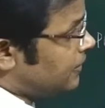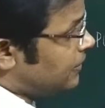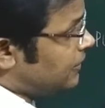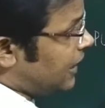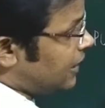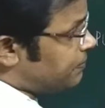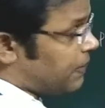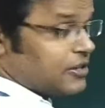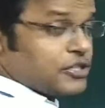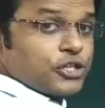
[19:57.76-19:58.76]
Then it
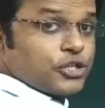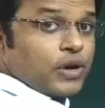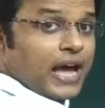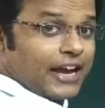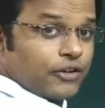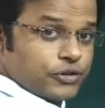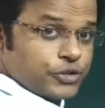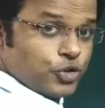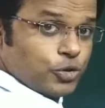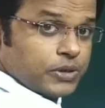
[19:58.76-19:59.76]
passes through aqueous
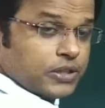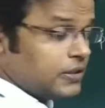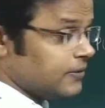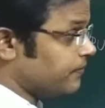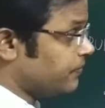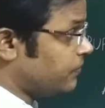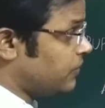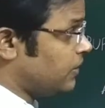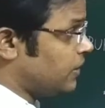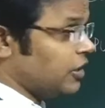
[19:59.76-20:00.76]
humor.
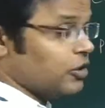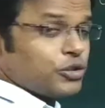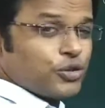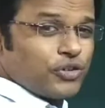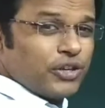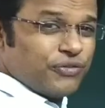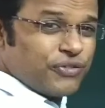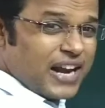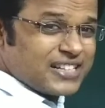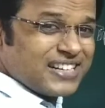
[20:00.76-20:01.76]
It also
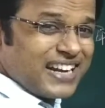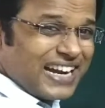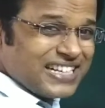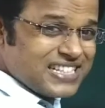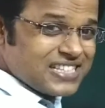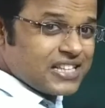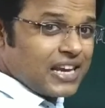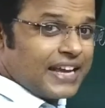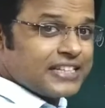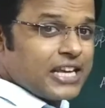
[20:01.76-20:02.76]
refracts and adjusts the
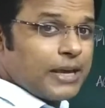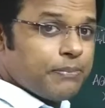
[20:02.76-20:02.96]
light a